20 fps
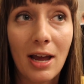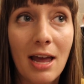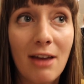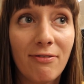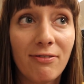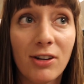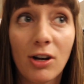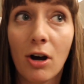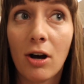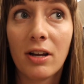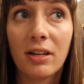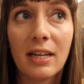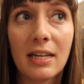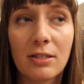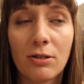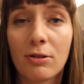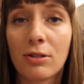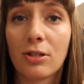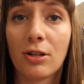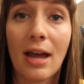If not,
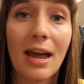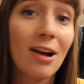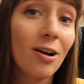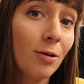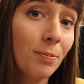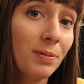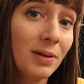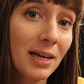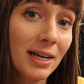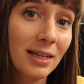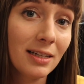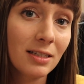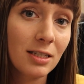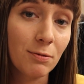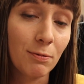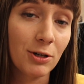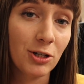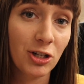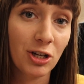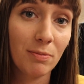there's also
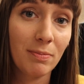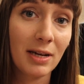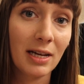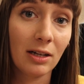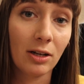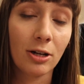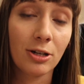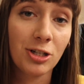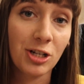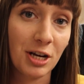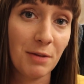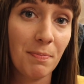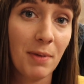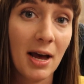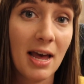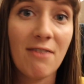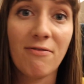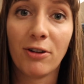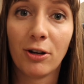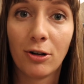airplanes, which can be a lot
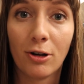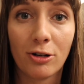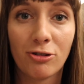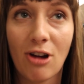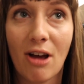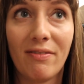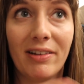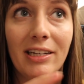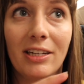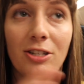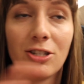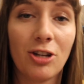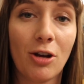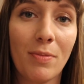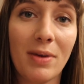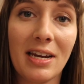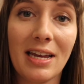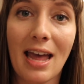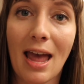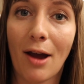cheaper if you're not traveling to
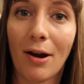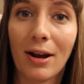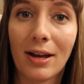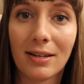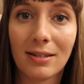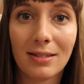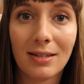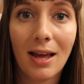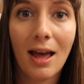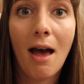so many areas.